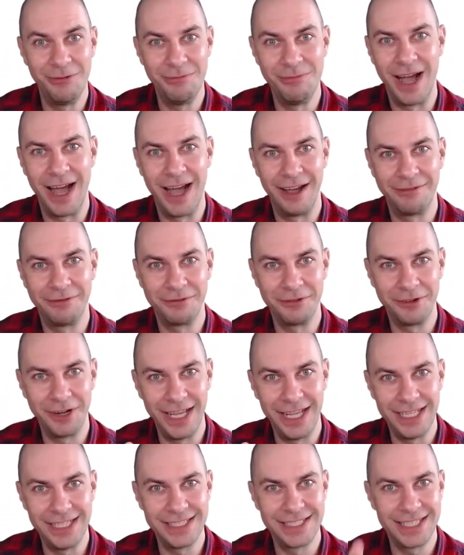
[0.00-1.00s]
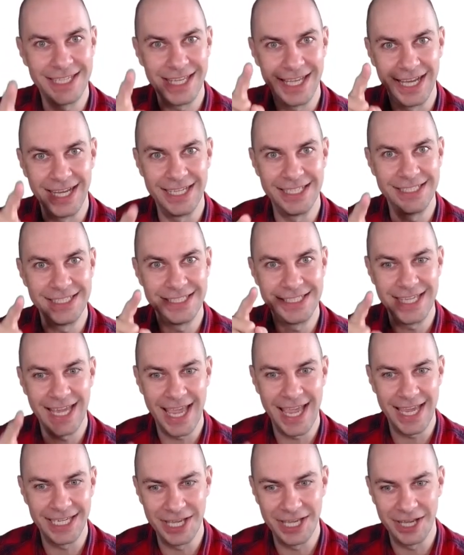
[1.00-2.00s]
my friends,
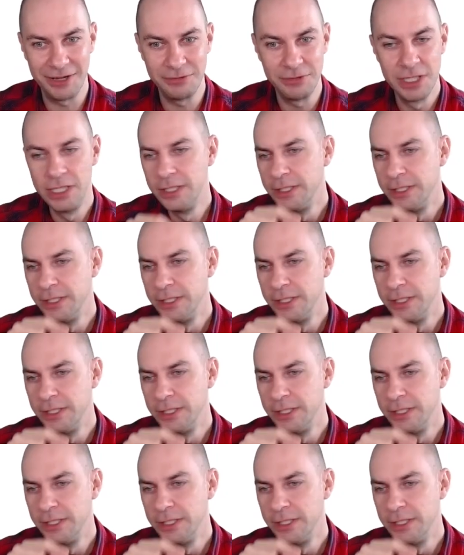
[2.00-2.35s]
contango.